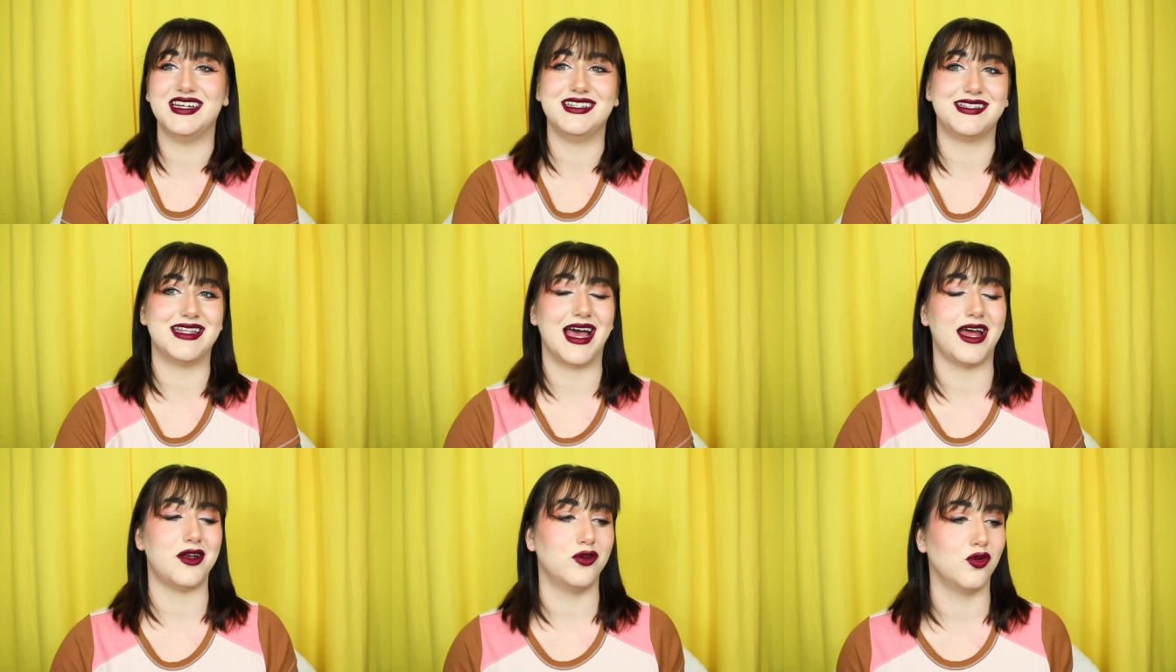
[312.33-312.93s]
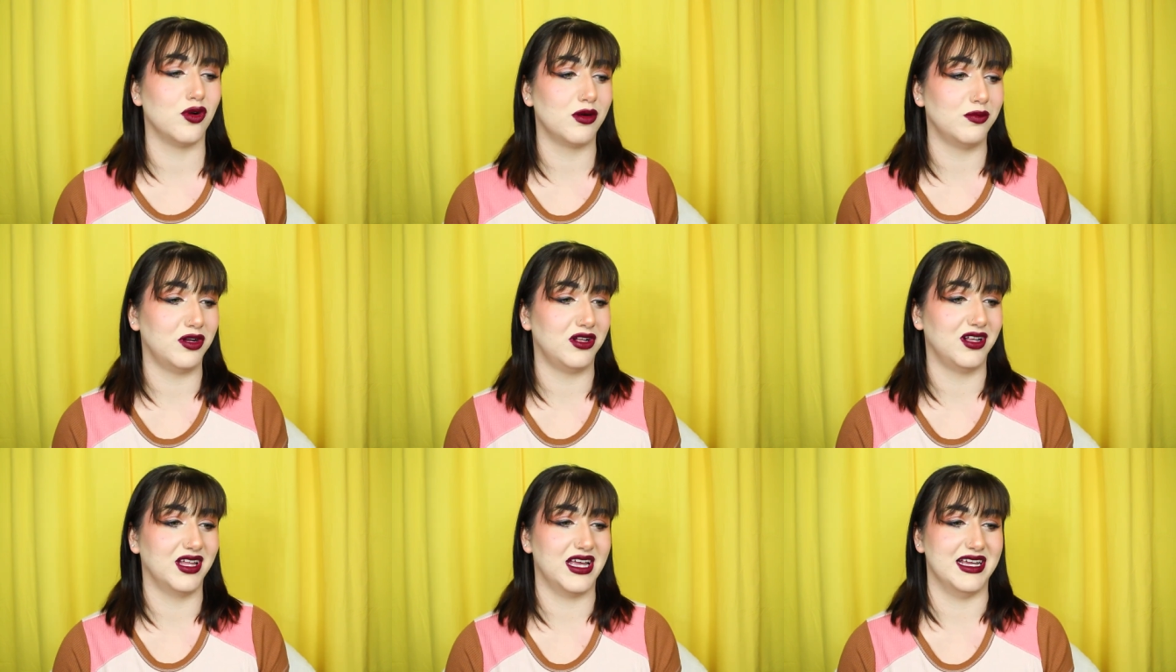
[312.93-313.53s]
Is that
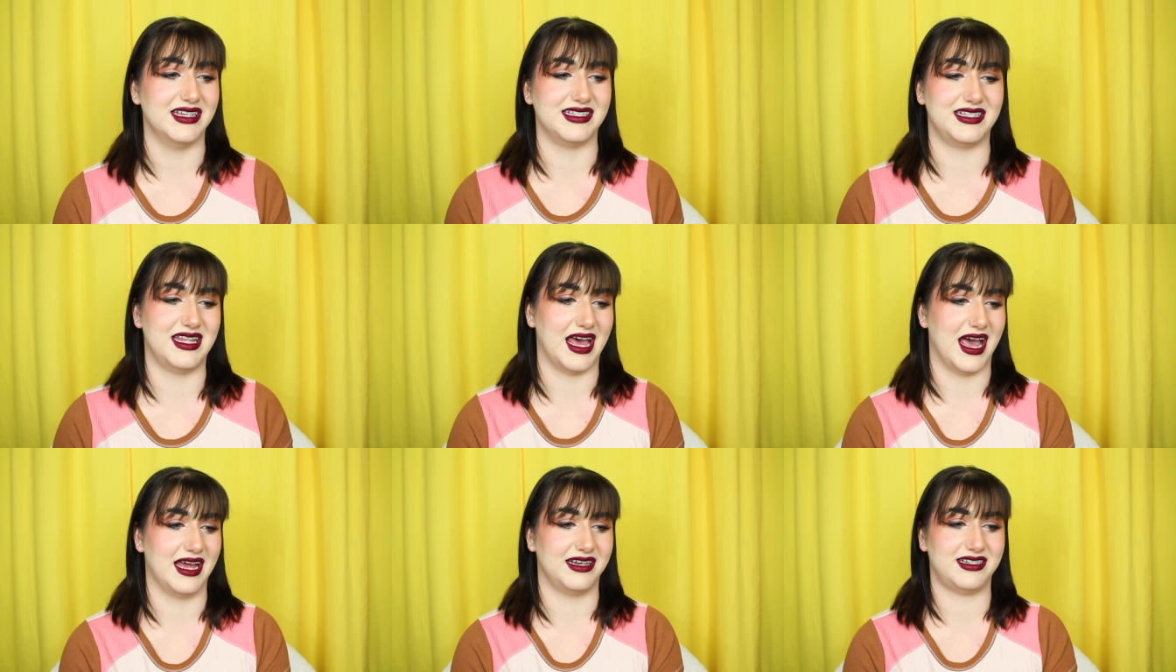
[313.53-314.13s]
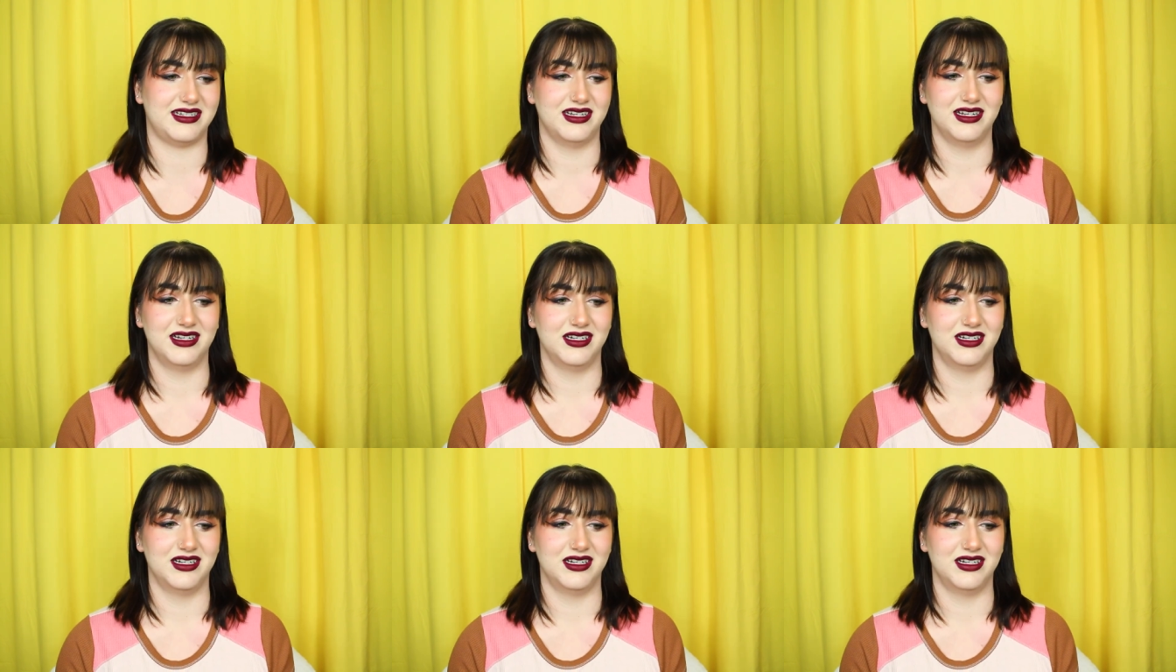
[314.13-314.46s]
normal? Is that